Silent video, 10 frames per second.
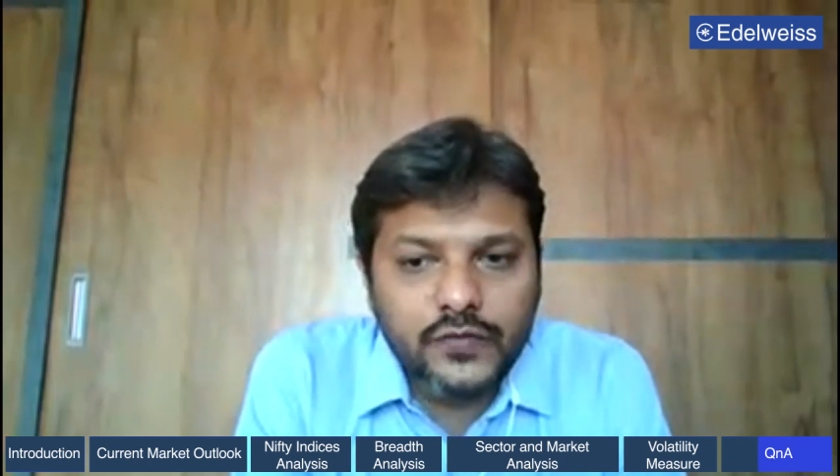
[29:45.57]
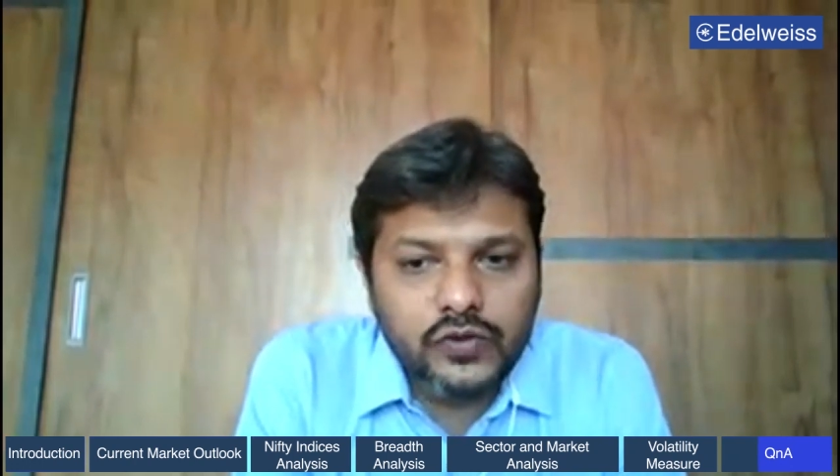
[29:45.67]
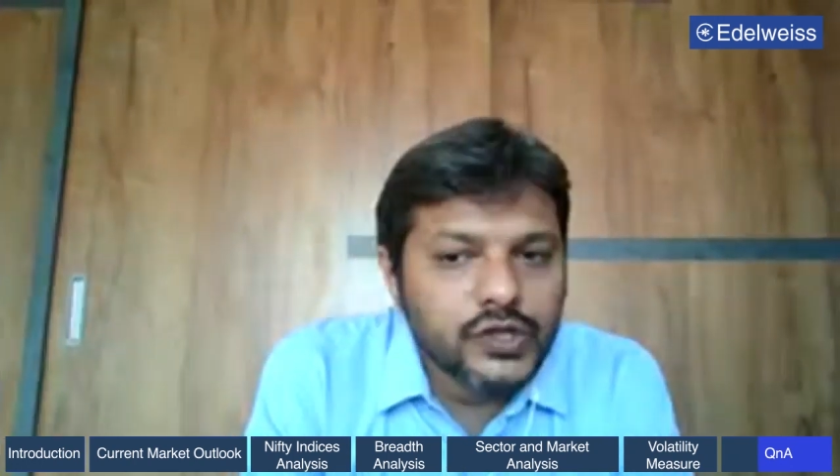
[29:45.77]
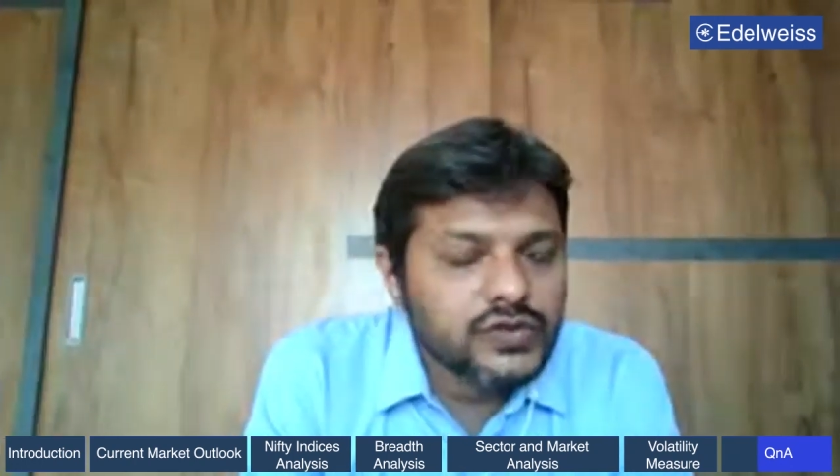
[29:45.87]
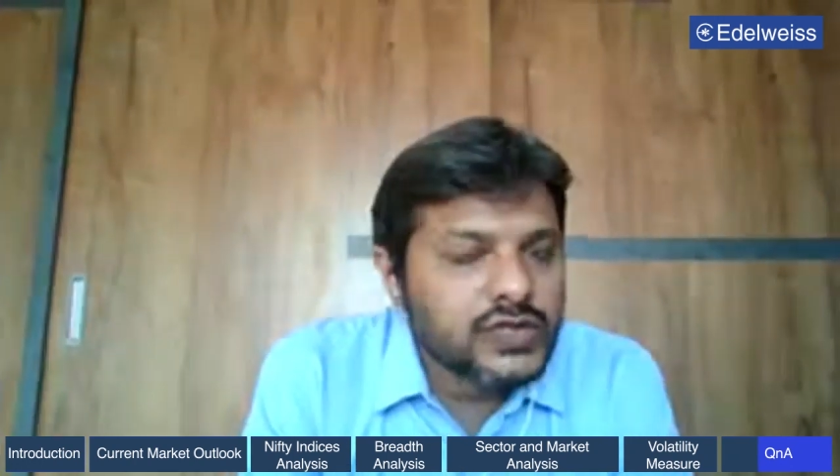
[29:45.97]

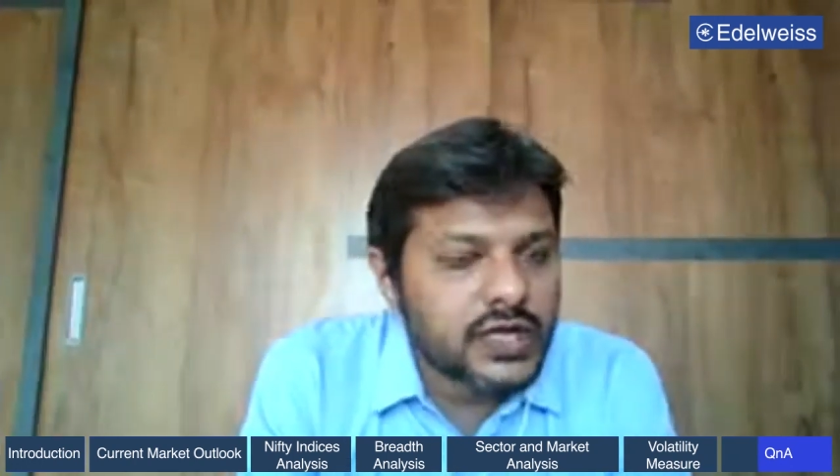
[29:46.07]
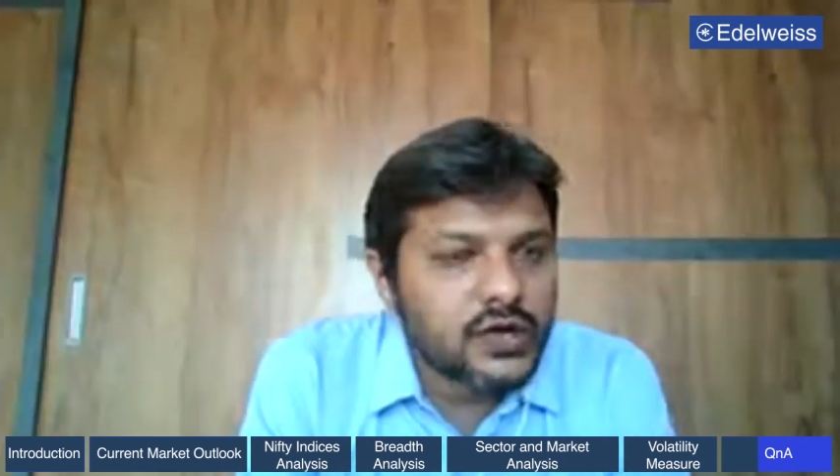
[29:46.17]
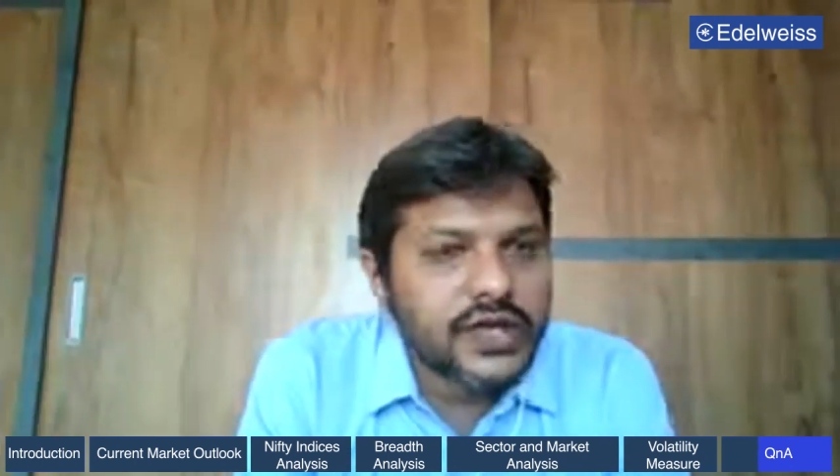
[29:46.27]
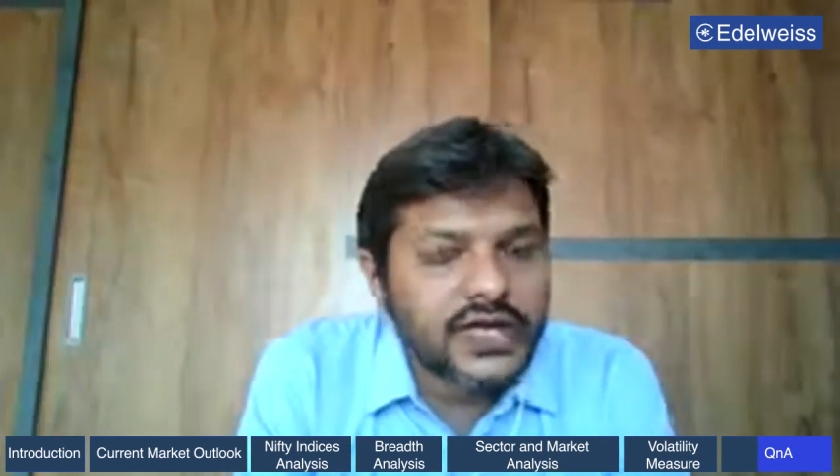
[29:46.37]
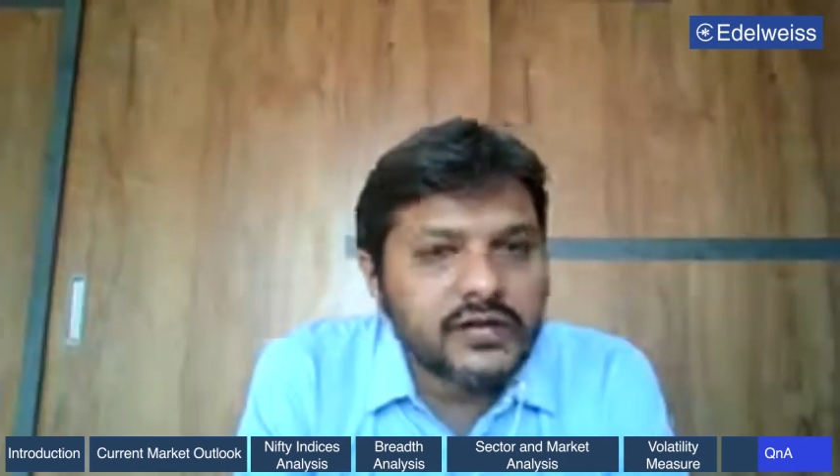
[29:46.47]
news
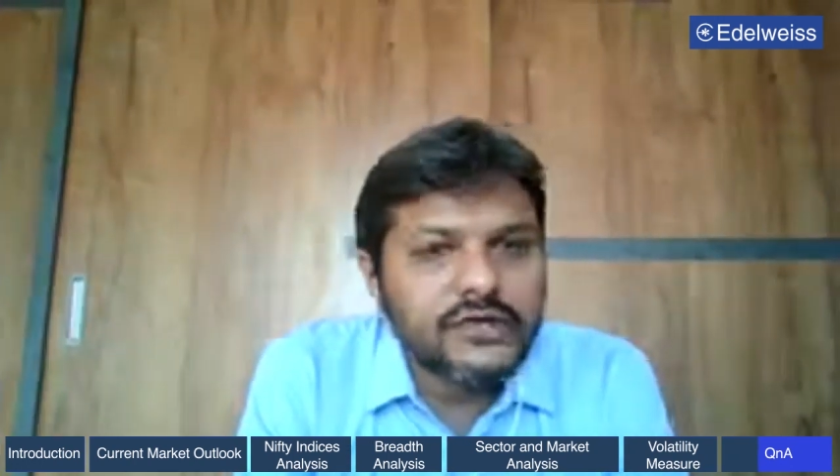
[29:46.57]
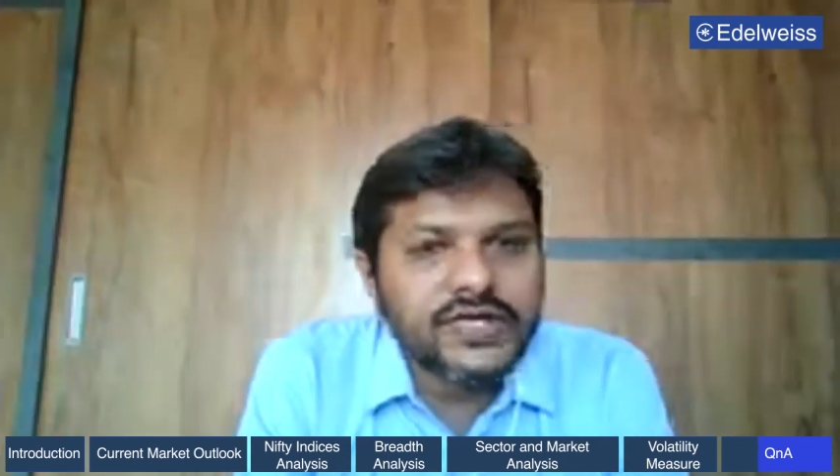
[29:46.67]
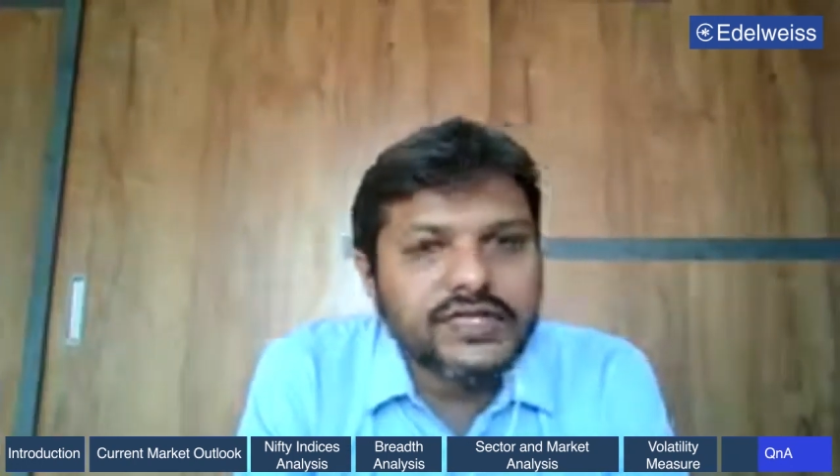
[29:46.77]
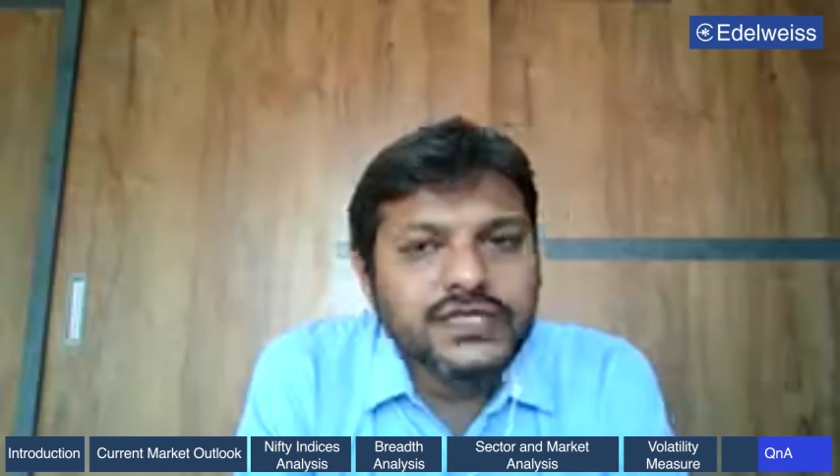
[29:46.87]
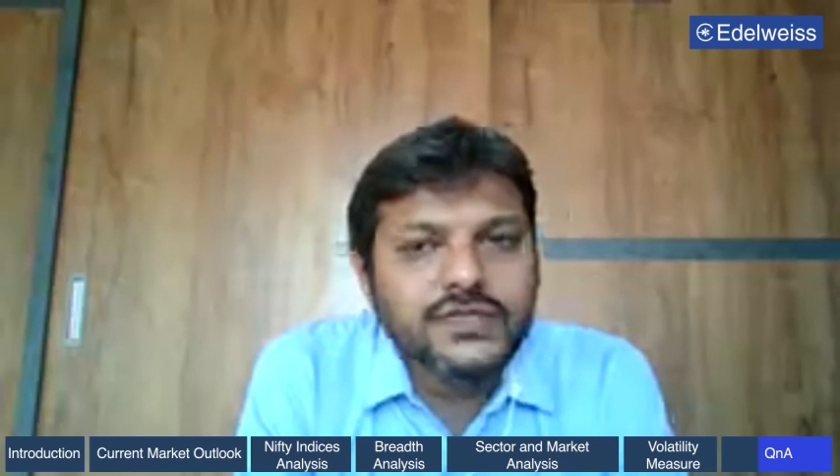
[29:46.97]
around and
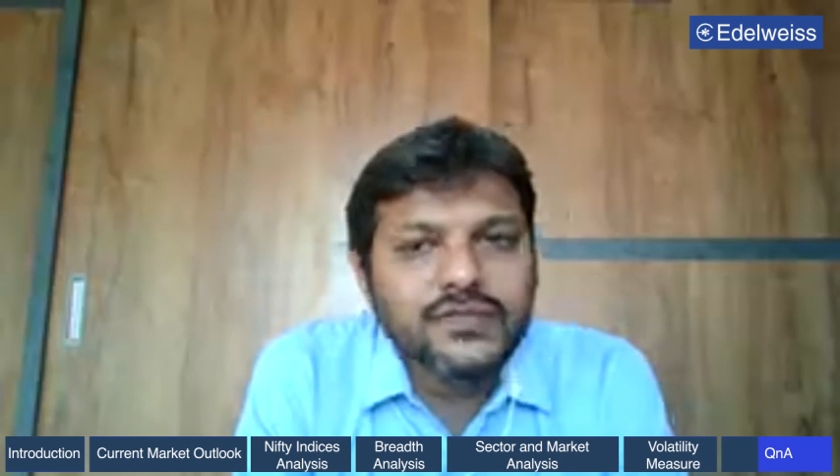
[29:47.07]
invest?